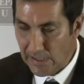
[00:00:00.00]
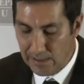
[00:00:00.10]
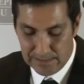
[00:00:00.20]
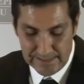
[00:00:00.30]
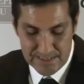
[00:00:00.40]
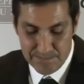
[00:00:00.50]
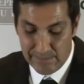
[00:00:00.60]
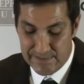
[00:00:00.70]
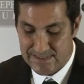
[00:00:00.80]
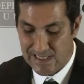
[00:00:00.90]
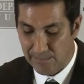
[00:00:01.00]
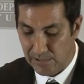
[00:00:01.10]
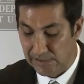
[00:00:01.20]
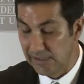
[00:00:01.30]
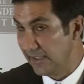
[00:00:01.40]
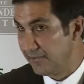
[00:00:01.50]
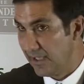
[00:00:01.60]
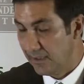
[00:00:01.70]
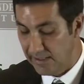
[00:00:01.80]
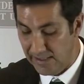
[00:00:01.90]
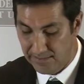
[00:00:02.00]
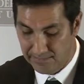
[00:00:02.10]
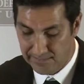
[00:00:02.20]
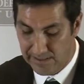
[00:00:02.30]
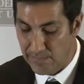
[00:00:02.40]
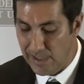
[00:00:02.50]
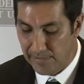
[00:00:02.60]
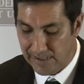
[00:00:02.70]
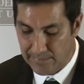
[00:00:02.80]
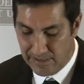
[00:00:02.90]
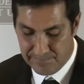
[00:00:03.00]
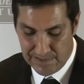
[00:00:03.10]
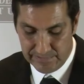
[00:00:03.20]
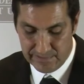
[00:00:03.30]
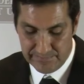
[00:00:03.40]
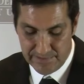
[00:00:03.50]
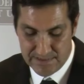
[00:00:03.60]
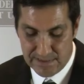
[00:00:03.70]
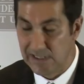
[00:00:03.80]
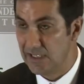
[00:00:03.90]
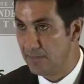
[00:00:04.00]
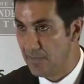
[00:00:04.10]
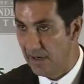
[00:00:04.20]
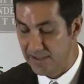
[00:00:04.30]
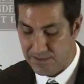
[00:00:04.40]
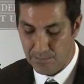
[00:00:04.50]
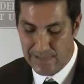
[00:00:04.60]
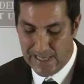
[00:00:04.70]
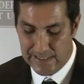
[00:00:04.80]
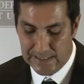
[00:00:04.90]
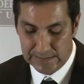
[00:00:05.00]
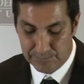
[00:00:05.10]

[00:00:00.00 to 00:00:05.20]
Elites may be saying politically correct things in public about family diversity and marriage not mattering,